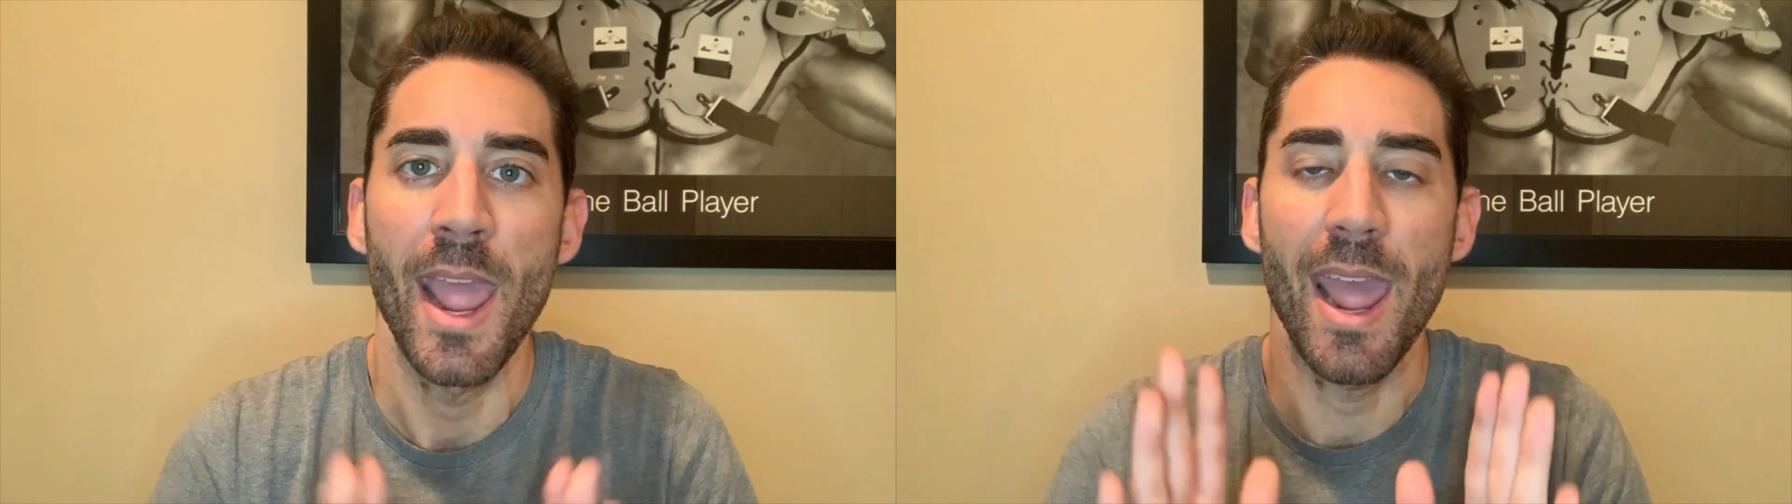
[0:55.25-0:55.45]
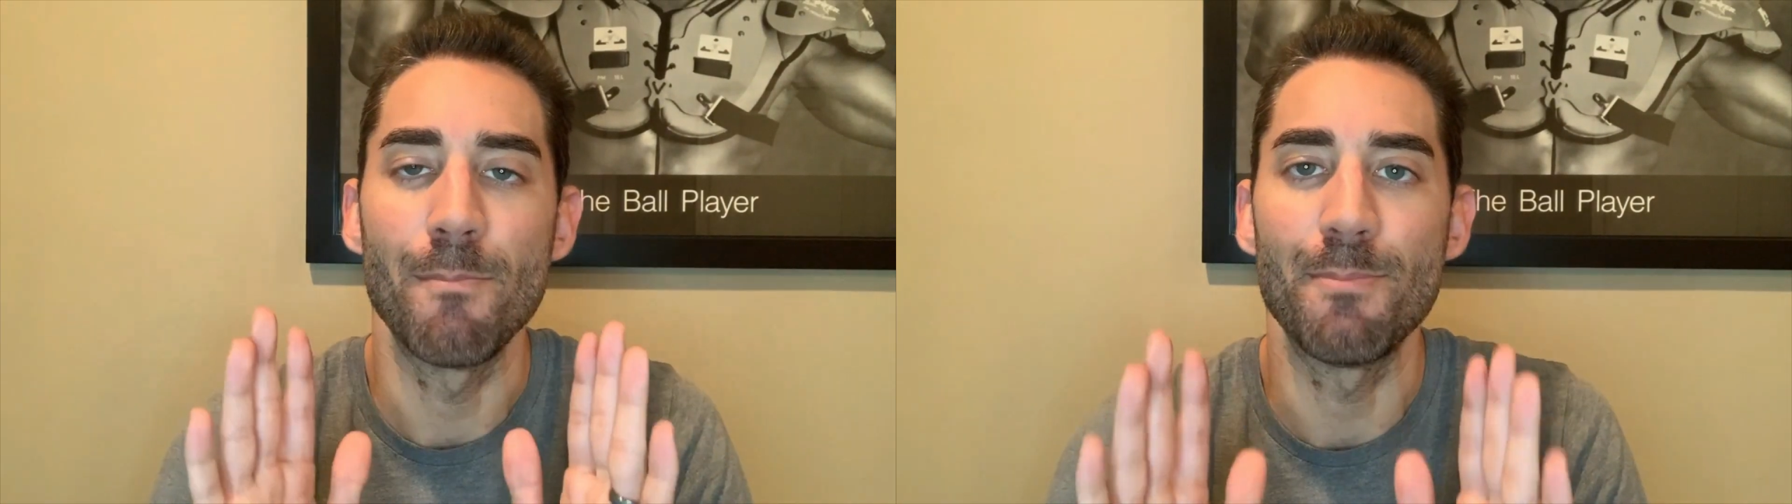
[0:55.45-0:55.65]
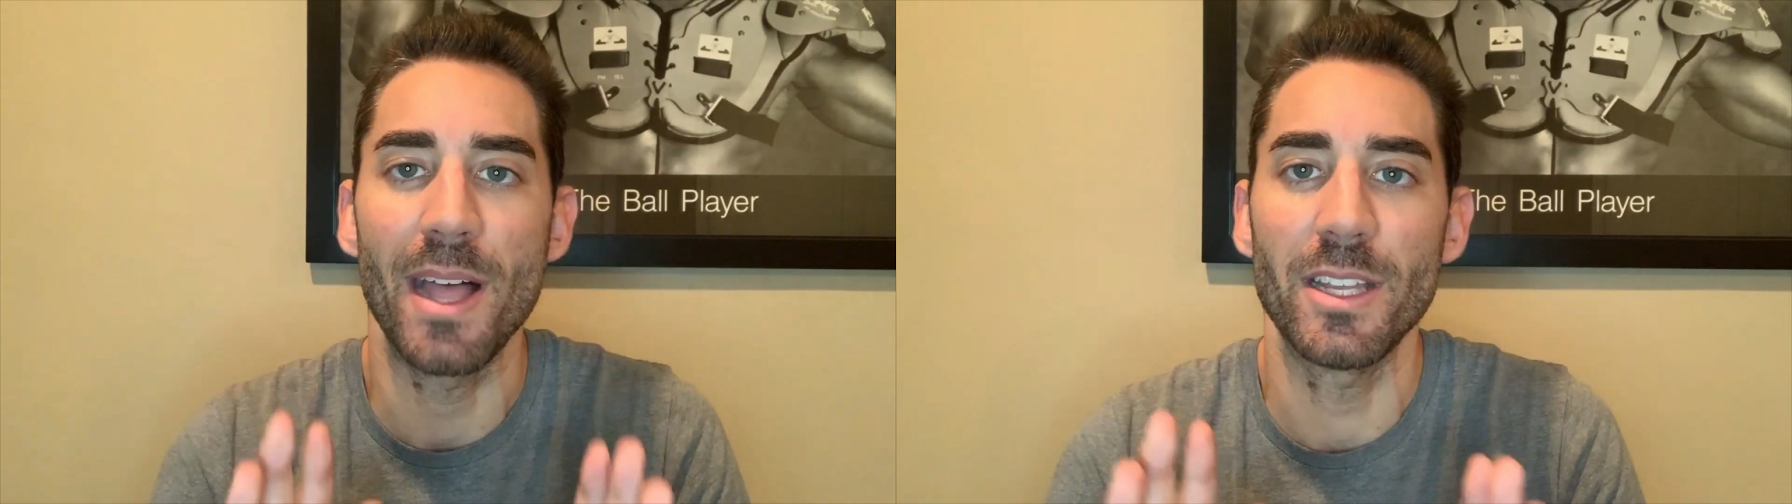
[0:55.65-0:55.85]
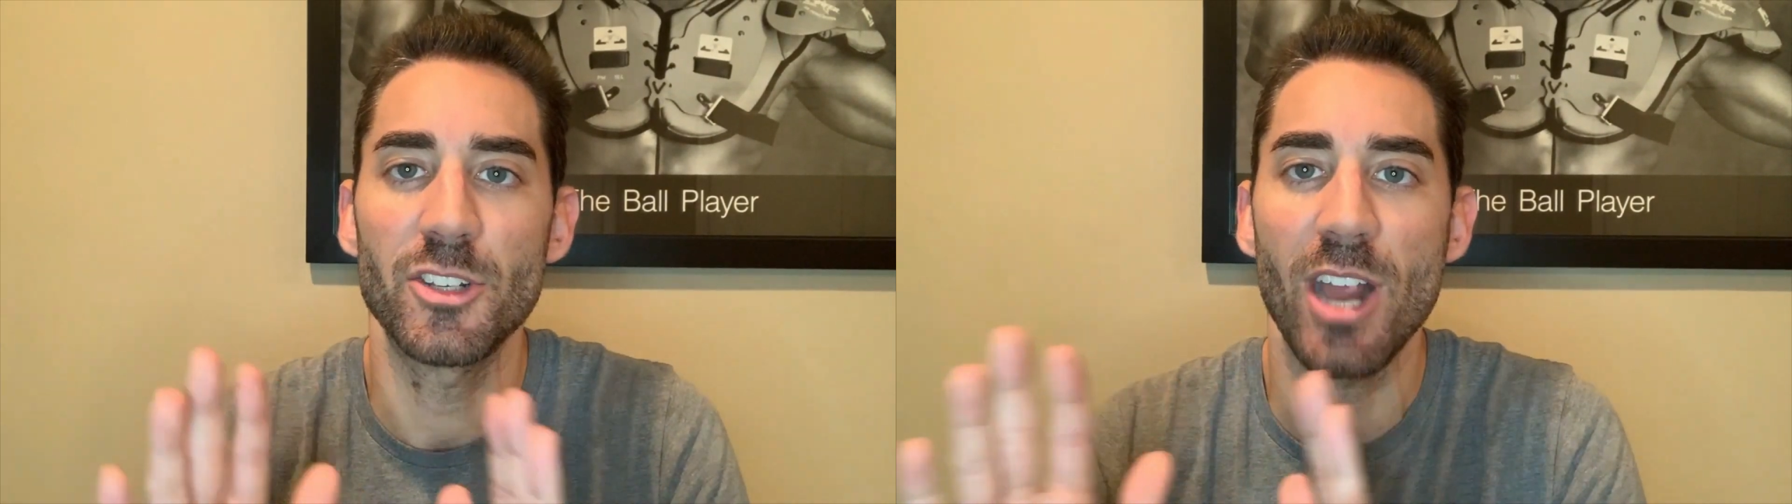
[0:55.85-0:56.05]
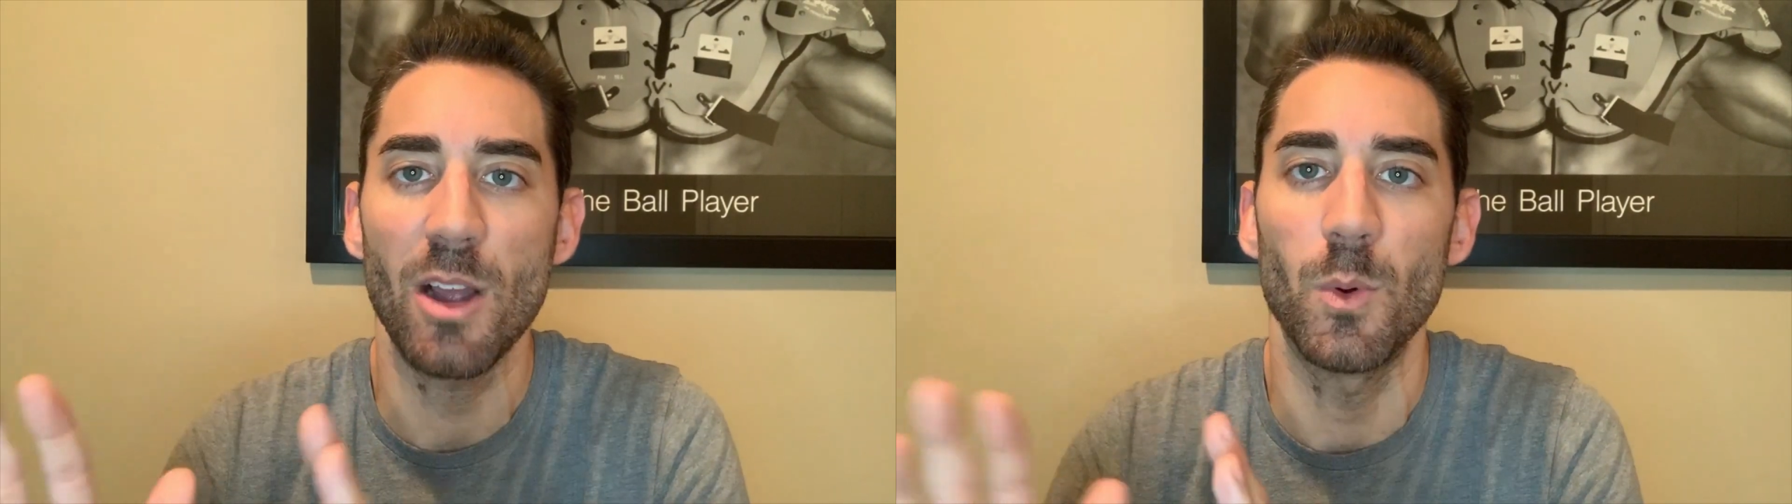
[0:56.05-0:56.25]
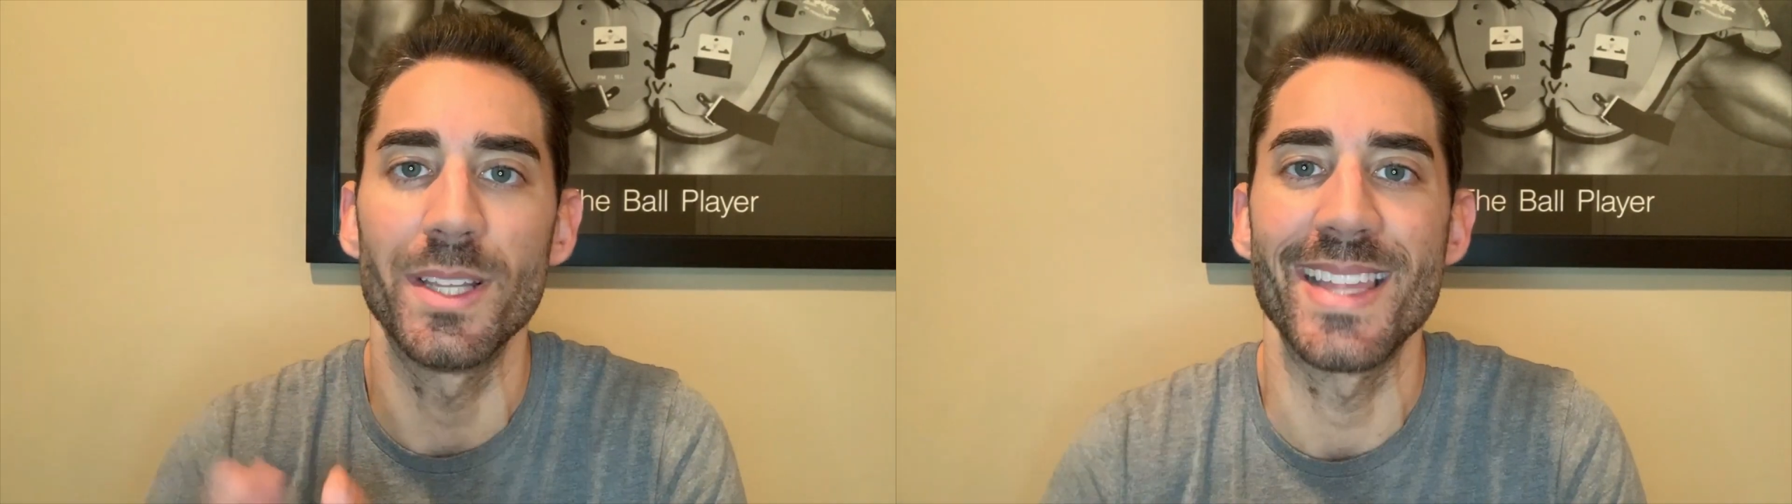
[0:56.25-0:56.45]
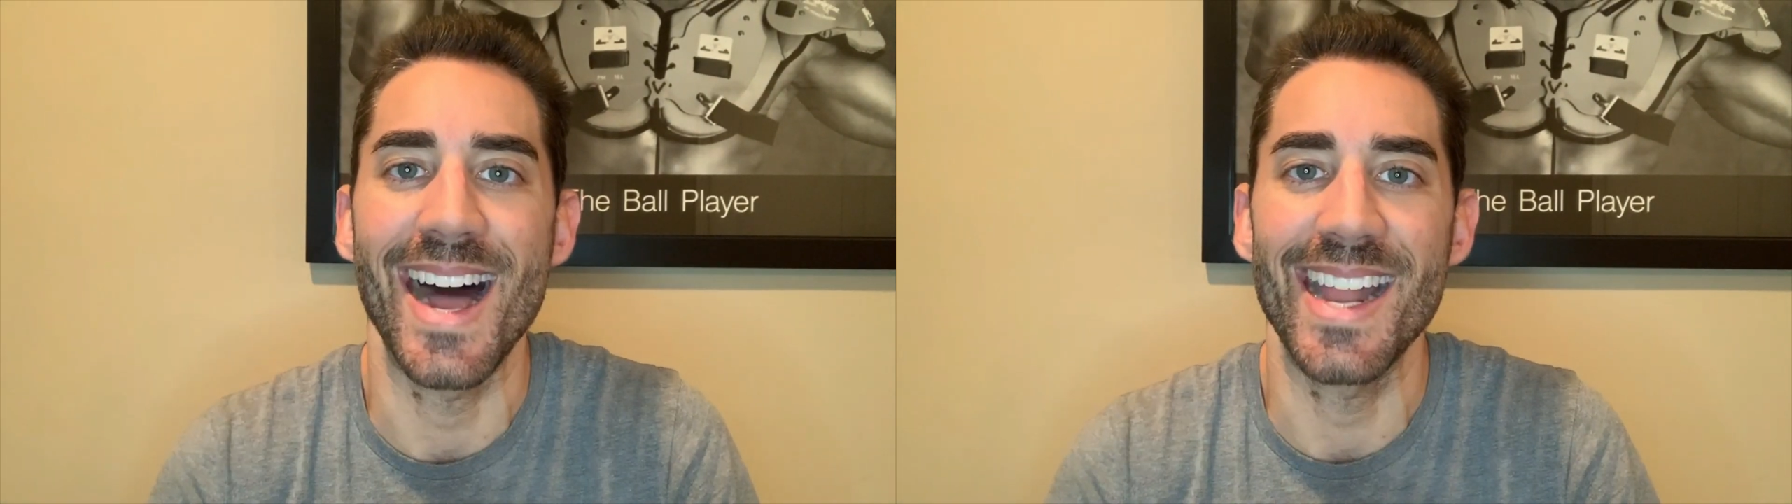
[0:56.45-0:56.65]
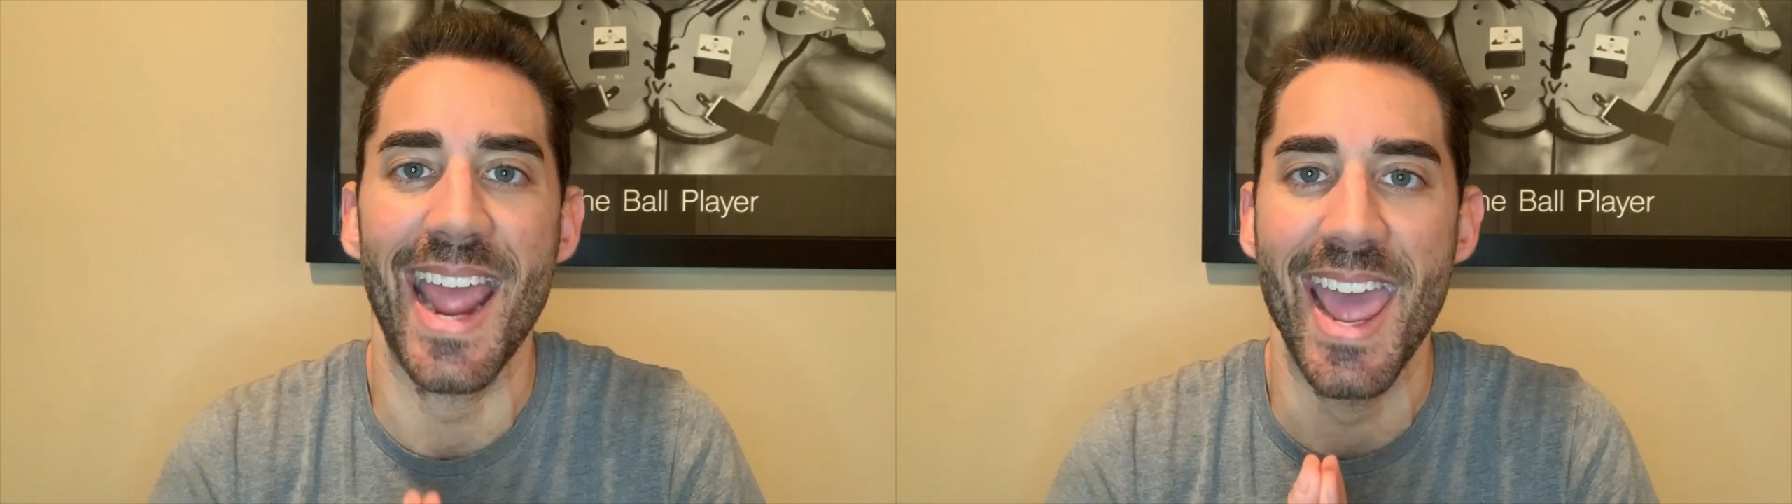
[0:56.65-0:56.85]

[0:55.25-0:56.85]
And Belichick will not